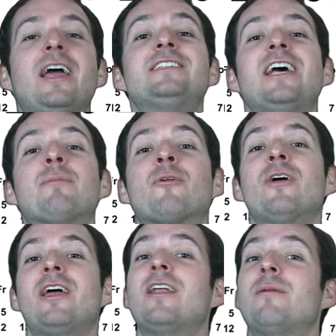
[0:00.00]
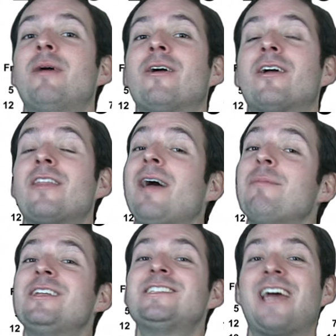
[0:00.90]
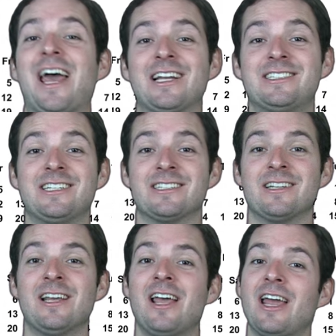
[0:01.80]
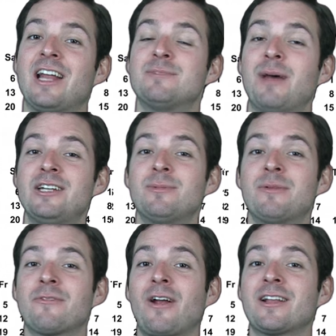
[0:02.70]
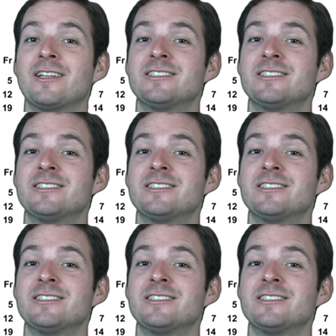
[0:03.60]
It's April, and in America, that means tax season. And as Benjamin Franklin